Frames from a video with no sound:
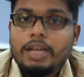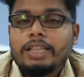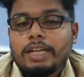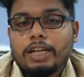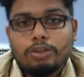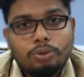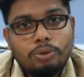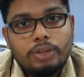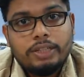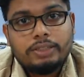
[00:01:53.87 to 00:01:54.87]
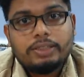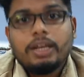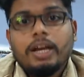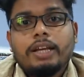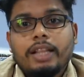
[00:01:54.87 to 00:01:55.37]
There are two things.
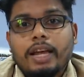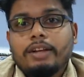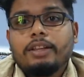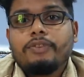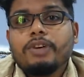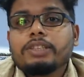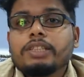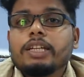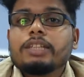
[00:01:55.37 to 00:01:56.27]
That the first thing